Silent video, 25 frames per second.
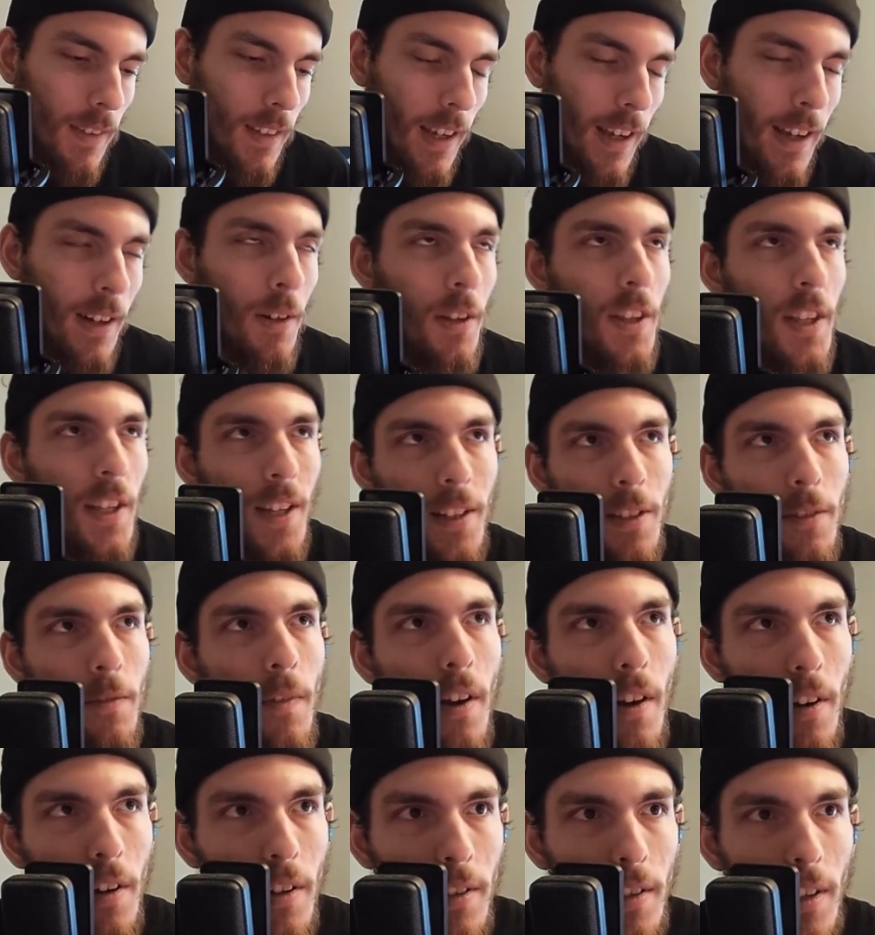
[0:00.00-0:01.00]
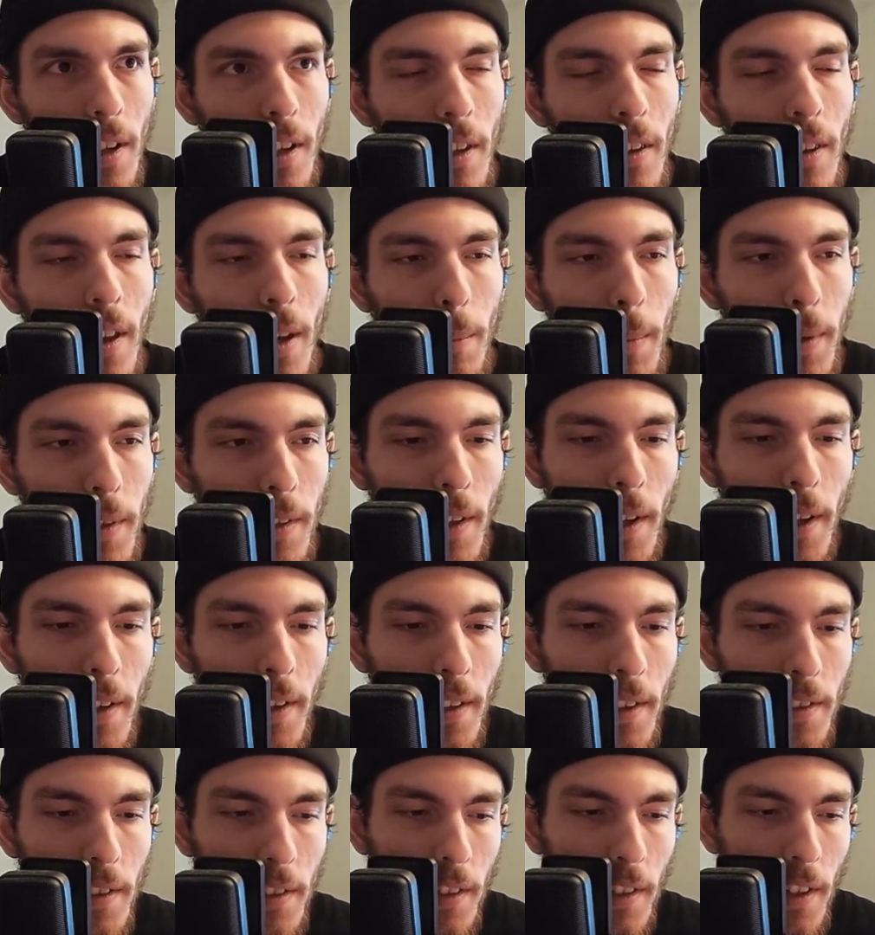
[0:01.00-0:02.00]
I don't think it's fair to say that Poseidon
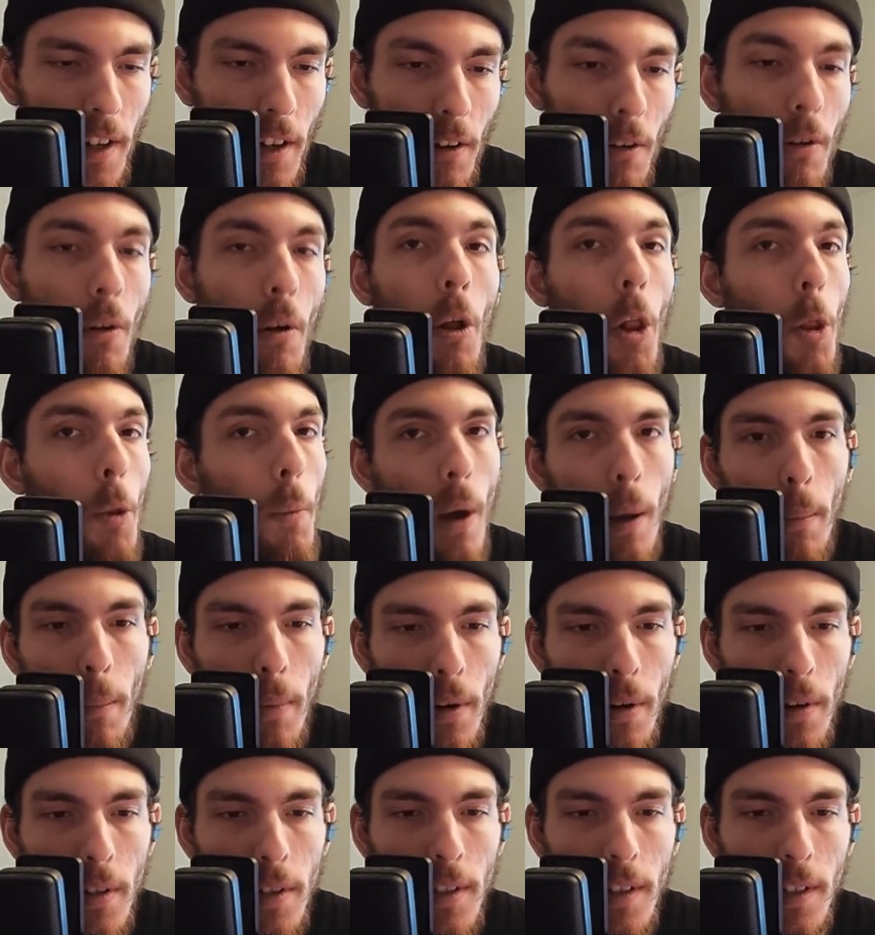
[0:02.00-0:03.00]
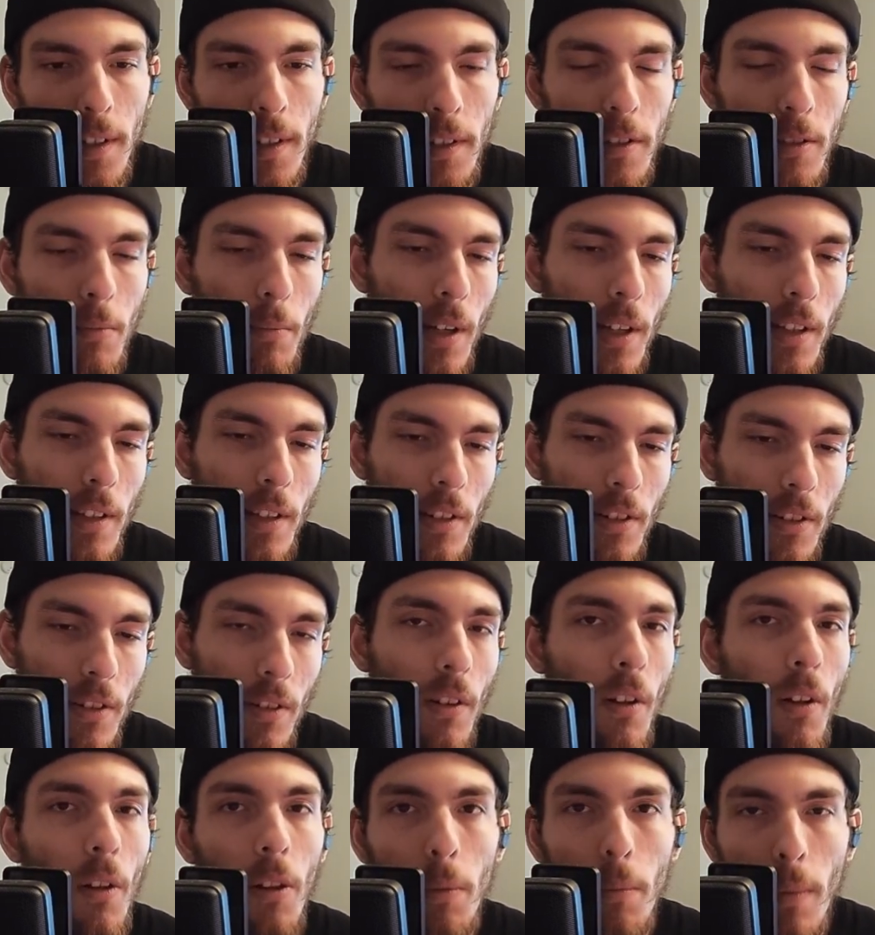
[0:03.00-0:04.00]
doesn't care at all about Percy and doesn't pay attention
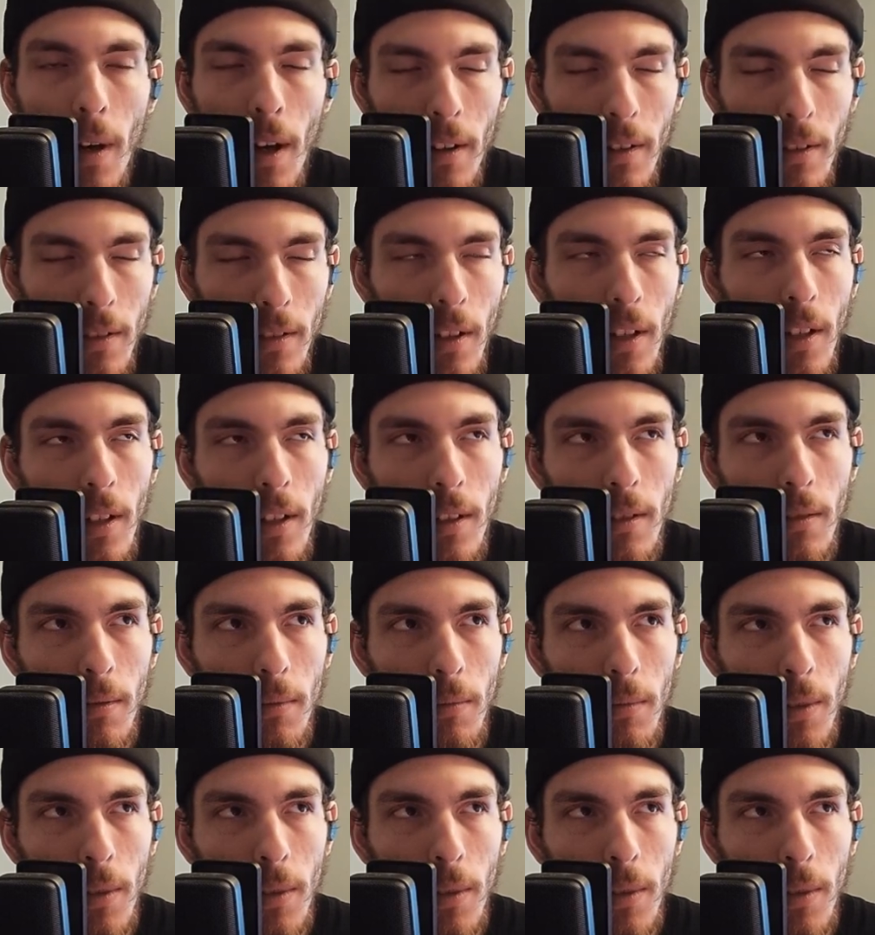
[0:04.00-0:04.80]
at all about, uh,